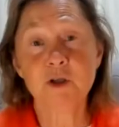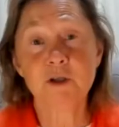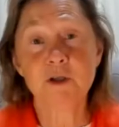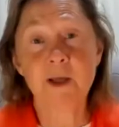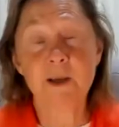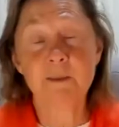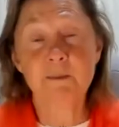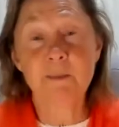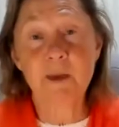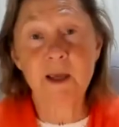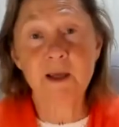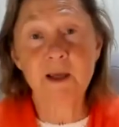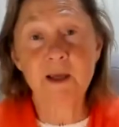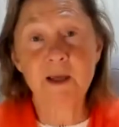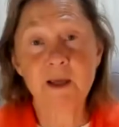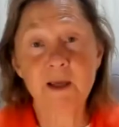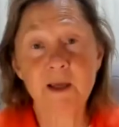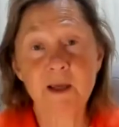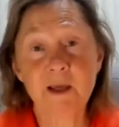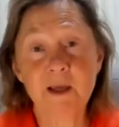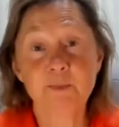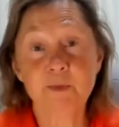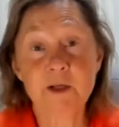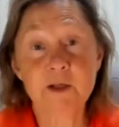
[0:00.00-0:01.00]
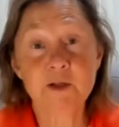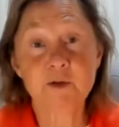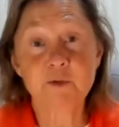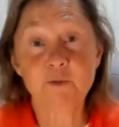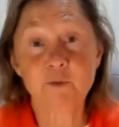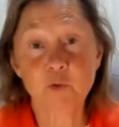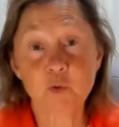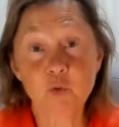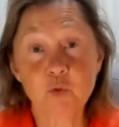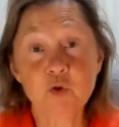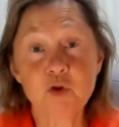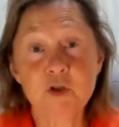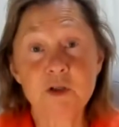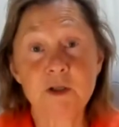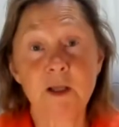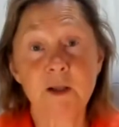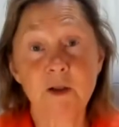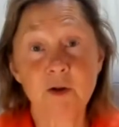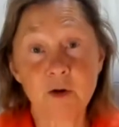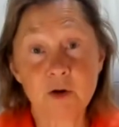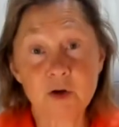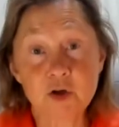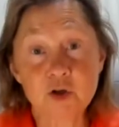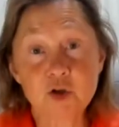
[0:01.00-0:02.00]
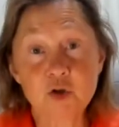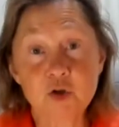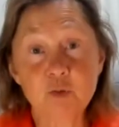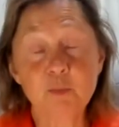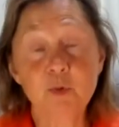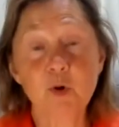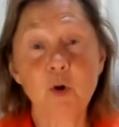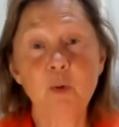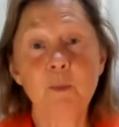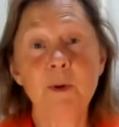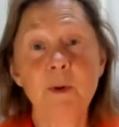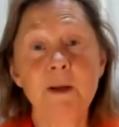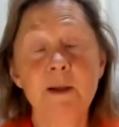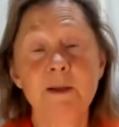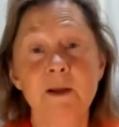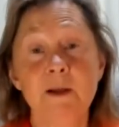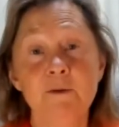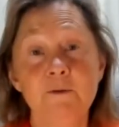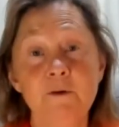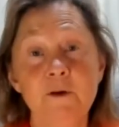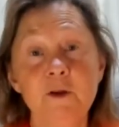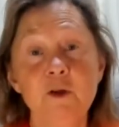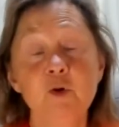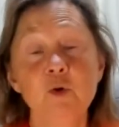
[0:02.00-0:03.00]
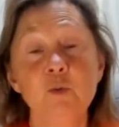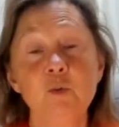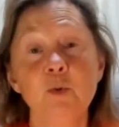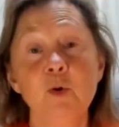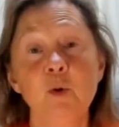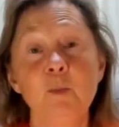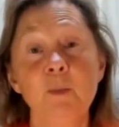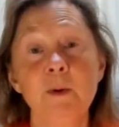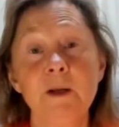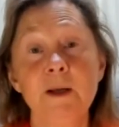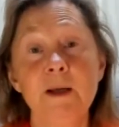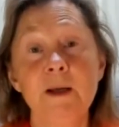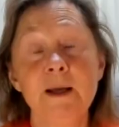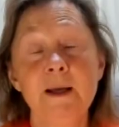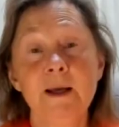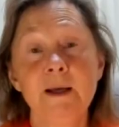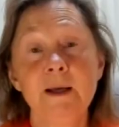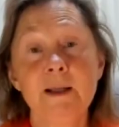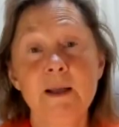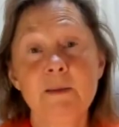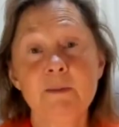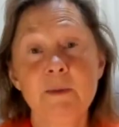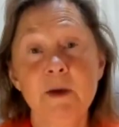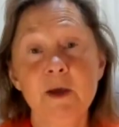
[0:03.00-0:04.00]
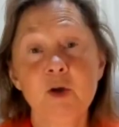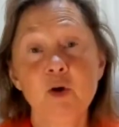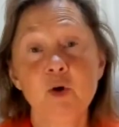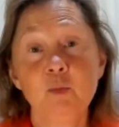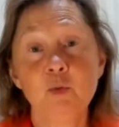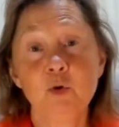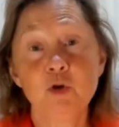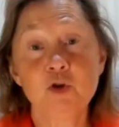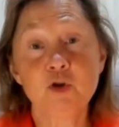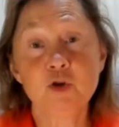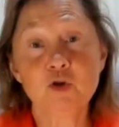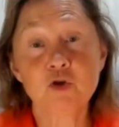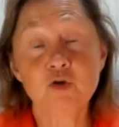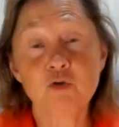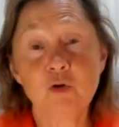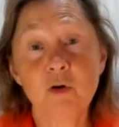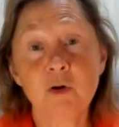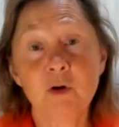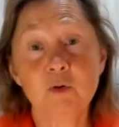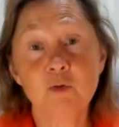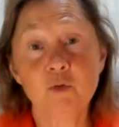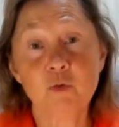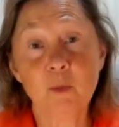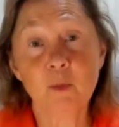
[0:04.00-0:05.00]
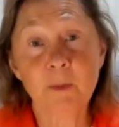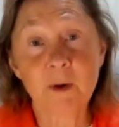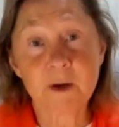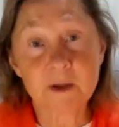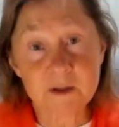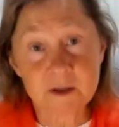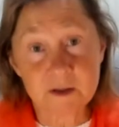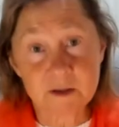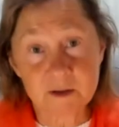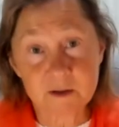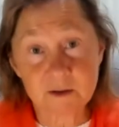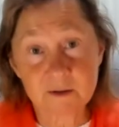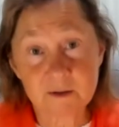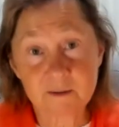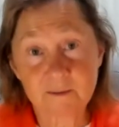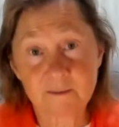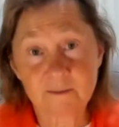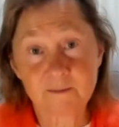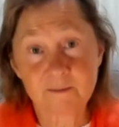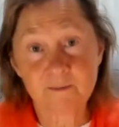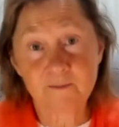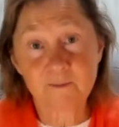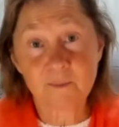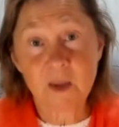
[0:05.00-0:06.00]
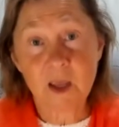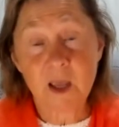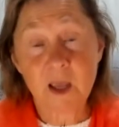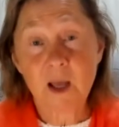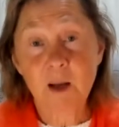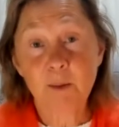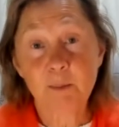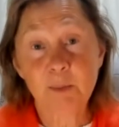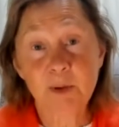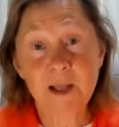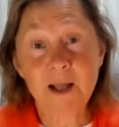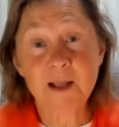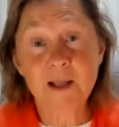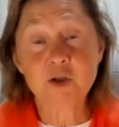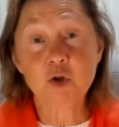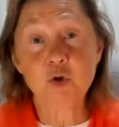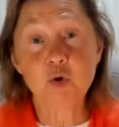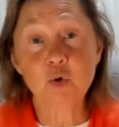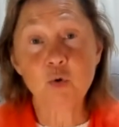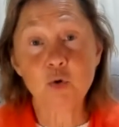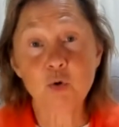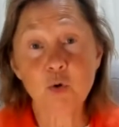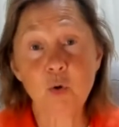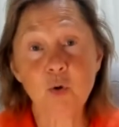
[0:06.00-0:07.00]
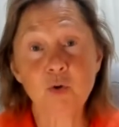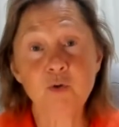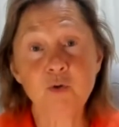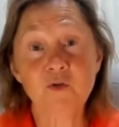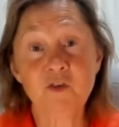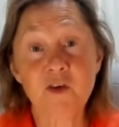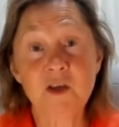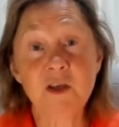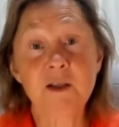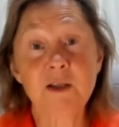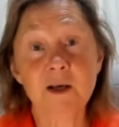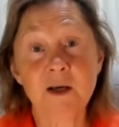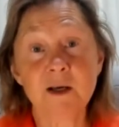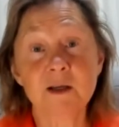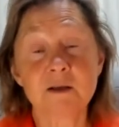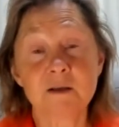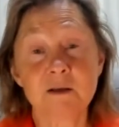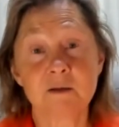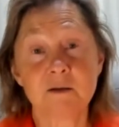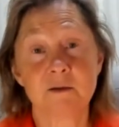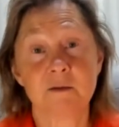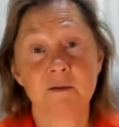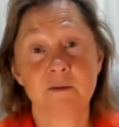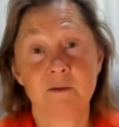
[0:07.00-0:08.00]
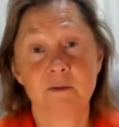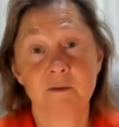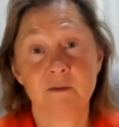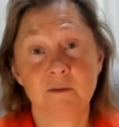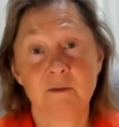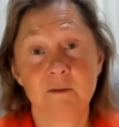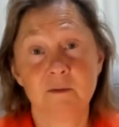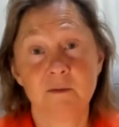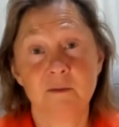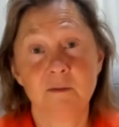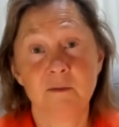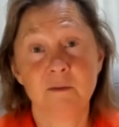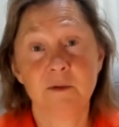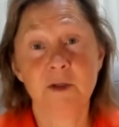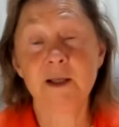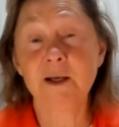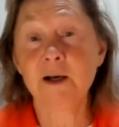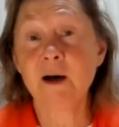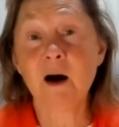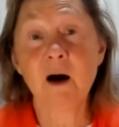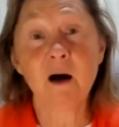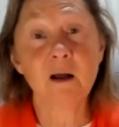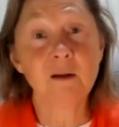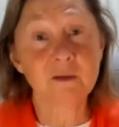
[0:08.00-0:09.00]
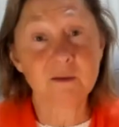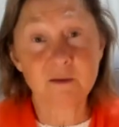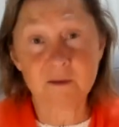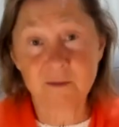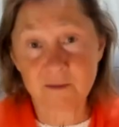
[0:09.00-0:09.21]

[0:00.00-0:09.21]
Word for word: they make these, these foods, they nourish you properly, they feed you properly, they make your body strong and robust. Plants do not feed us. They can't.